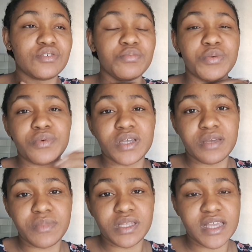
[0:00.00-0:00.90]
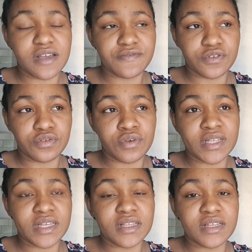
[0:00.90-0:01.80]
some people came in the afternoon
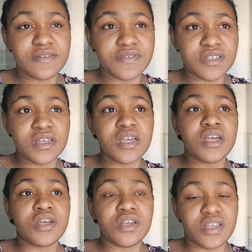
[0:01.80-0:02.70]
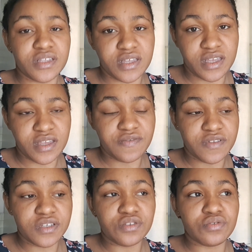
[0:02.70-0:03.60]
and they left in the
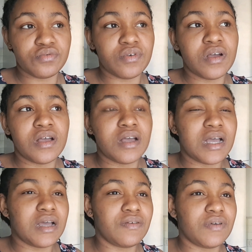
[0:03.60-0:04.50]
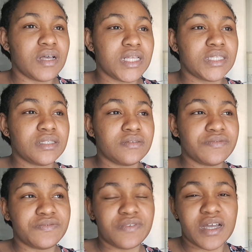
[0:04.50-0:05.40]
evening. So
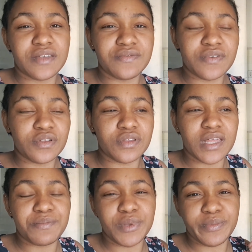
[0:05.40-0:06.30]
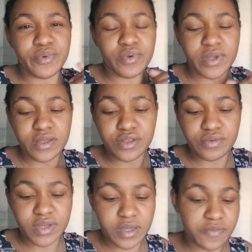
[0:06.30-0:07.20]
around five, another people, you
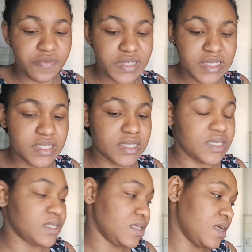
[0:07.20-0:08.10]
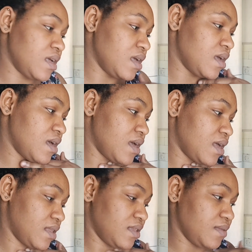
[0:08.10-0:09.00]
know, came visiting.
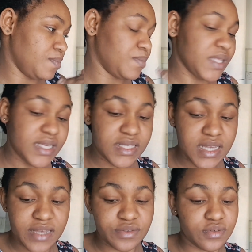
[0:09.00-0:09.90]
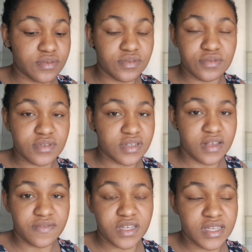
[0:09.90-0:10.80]
And the plates I used to
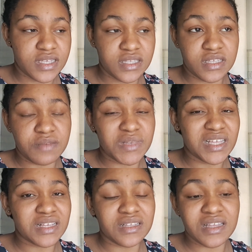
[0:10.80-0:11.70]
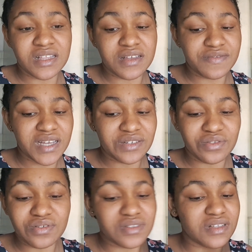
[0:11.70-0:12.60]
serve them yesterday, immediately they left. I
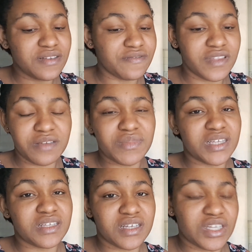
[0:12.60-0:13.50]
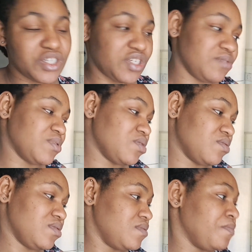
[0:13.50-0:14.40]
just left them in the kitchen
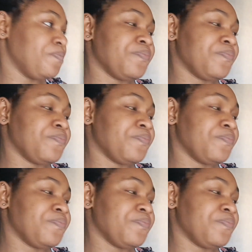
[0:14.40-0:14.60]
because